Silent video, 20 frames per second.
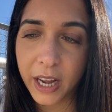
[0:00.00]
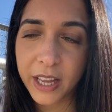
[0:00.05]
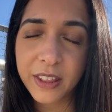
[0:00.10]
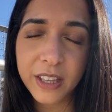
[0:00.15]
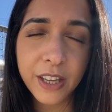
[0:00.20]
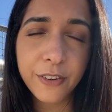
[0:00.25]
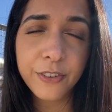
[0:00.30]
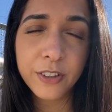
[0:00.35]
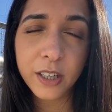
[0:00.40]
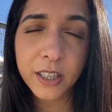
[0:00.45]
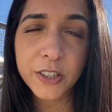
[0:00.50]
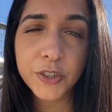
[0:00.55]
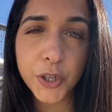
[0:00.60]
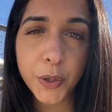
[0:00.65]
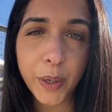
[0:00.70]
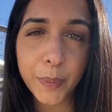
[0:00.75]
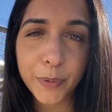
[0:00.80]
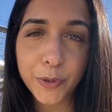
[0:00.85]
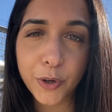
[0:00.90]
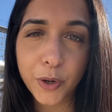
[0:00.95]
I think if you like
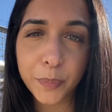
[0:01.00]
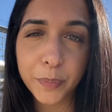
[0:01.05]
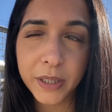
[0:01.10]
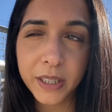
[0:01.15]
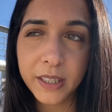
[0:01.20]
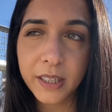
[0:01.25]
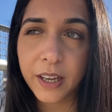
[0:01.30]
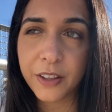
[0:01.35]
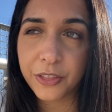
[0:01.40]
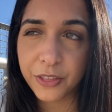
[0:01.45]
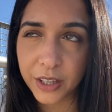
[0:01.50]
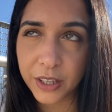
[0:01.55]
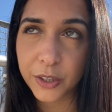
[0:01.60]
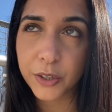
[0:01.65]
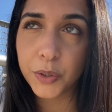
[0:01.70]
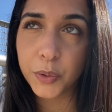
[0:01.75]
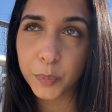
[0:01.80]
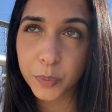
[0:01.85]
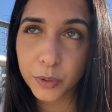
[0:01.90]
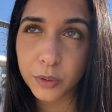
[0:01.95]
Joe Abercrombie, I
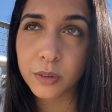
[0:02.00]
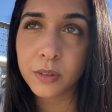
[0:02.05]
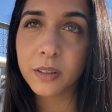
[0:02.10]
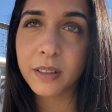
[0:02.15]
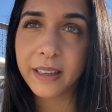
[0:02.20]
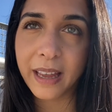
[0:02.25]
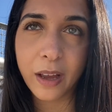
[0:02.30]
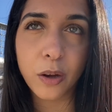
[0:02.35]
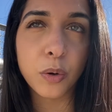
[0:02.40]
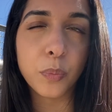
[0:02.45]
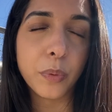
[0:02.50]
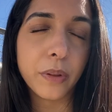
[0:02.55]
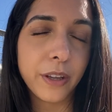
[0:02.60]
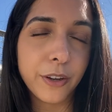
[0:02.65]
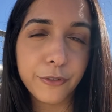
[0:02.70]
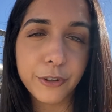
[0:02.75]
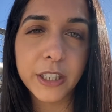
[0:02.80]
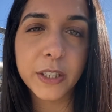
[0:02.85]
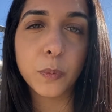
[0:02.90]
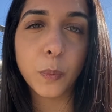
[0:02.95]
think you will get on with
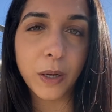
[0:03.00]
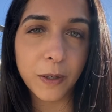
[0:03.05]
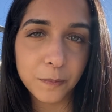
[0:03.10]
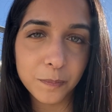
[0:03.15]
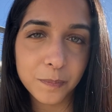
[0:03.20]
it really well.